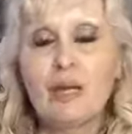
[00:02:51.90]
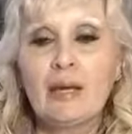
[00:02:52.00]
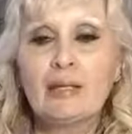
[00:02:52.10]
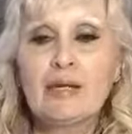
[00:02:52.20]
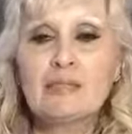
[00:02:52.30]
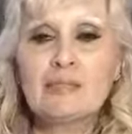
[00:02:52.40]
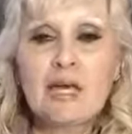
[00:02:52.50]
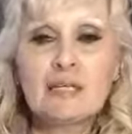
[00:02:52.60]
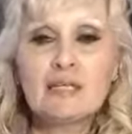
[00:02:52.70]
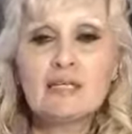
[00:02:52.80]
And I
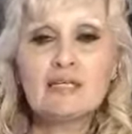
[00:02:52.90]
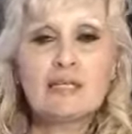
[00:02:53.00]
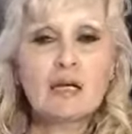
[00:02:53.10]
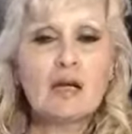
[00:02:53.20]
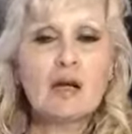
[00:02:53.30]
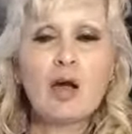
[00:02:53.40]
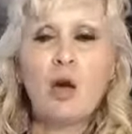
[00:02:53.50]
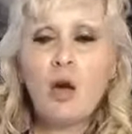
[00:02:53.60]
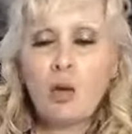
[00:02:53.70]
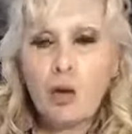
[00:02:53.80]
say this
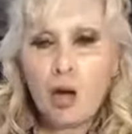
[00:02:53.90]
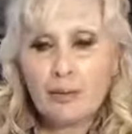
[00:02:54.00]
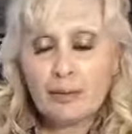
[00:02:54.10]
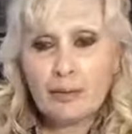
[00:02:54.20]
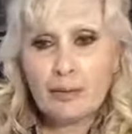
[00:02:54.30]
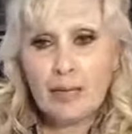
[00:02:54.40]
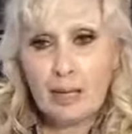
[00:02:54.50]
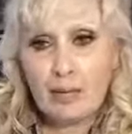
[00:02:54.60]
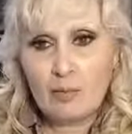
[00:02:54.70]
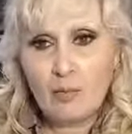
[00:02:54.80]
wholeheartedly
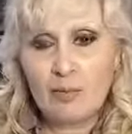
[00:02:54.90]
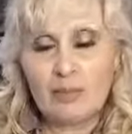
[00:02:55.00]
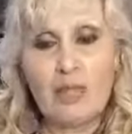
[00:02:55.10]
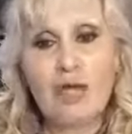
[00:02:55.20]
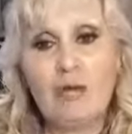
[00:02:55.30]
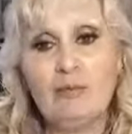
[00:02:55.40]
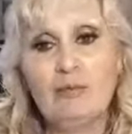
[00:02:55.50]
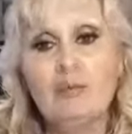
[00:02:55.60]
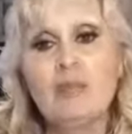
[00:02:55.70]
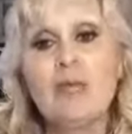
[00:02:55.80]
and with love
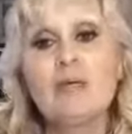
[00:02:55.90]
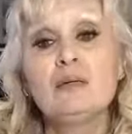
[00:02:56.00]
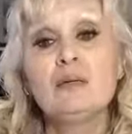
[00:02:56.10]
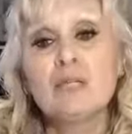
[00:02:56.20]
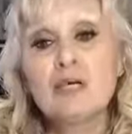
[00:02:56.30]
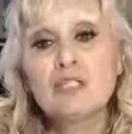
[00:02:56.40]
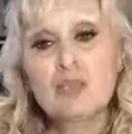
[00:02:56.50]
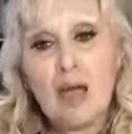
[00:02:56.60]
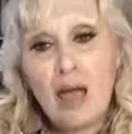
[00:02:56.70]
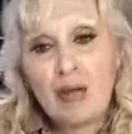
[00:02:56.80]
because
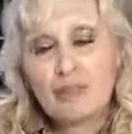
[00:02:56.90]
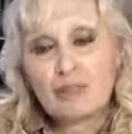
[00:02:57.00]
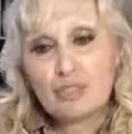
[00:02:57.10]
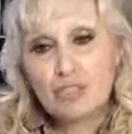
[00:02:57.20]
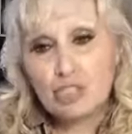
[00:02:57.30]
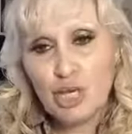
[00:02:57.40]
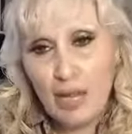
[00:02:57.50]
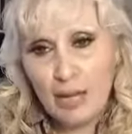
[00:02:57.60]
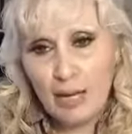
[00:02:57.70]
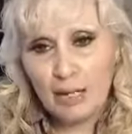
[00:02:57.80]
you have to
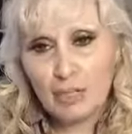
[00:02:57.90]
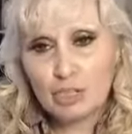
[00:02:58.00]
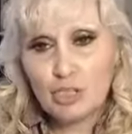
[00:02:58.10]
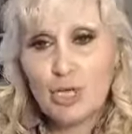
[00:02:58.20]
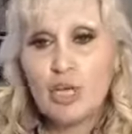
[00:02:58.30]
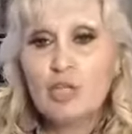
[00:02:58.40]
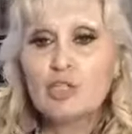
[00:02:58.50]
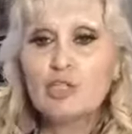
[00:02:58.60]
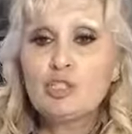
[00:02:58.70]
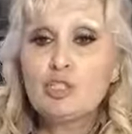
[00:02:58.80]
change
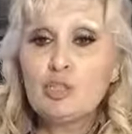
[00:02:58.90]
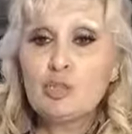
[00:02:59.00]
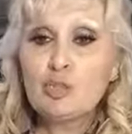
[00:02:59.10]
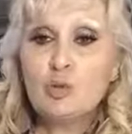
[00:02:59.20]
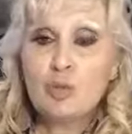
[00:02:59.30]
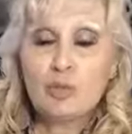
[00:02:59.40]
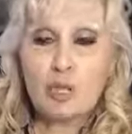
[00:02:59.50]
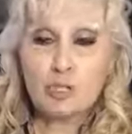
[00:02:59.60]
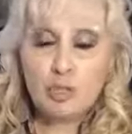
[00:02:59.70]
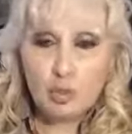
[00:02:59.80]
the you
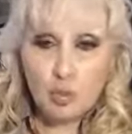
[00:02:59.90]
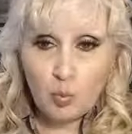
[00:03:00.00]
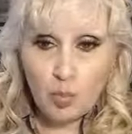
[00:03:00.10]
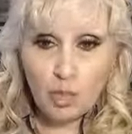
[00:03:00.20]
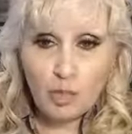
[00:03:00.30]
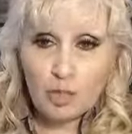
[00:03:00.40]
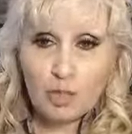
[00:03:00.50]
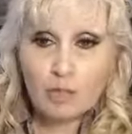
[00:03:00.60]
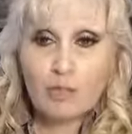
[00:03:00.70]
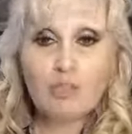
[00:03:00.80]
that you
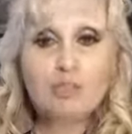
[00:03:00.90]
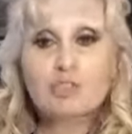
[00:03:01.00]
were when you